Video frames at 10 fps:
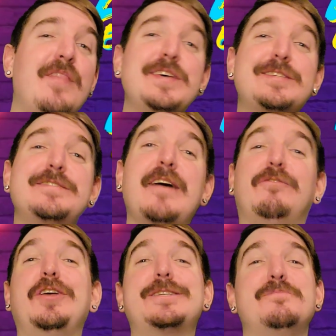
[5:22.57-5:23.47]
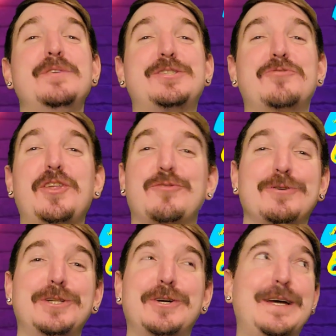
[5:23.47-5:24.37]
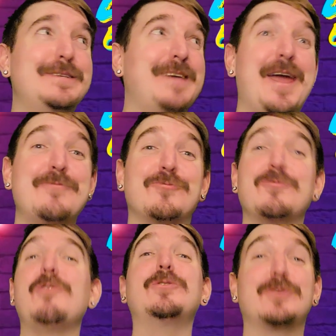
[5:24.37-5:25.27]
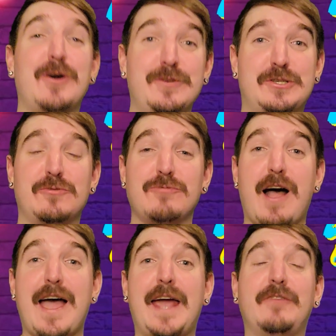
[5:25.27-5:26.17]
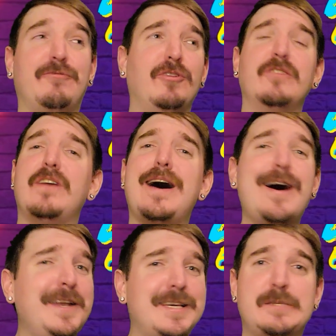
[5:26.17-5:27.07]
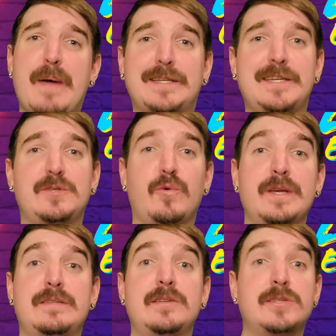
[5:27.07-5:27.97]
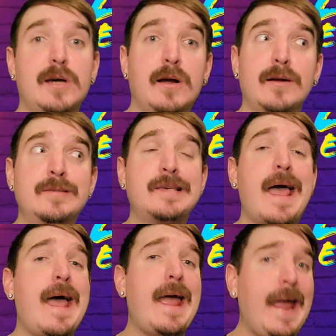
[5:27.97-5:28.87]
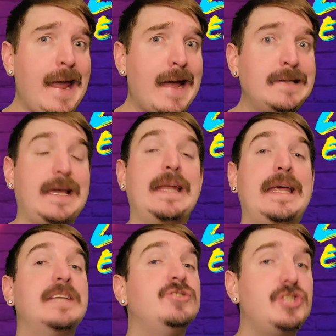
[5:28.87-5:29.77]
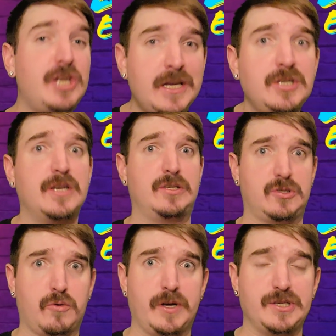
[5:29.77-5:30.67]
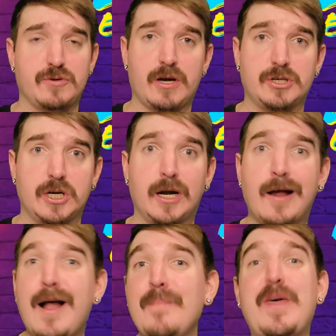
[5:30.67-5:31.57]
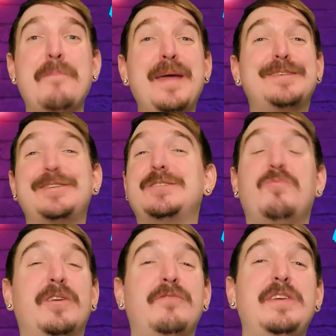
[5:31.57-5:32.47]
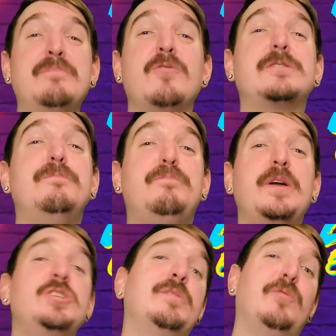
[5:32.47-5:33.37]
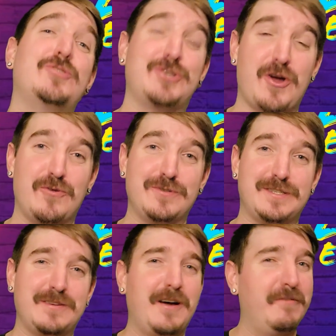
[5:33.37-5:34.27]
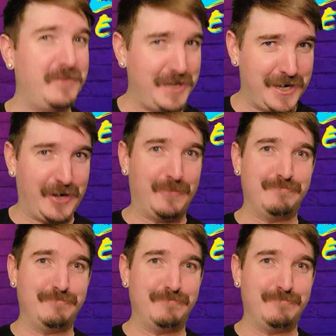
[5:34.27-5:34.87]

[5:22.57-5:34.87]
this Netflix mystery thriller is a roller coaster ride full of unexpected twists and turns and an ingenious story structure that makes this one of the most bingeable shows of the year.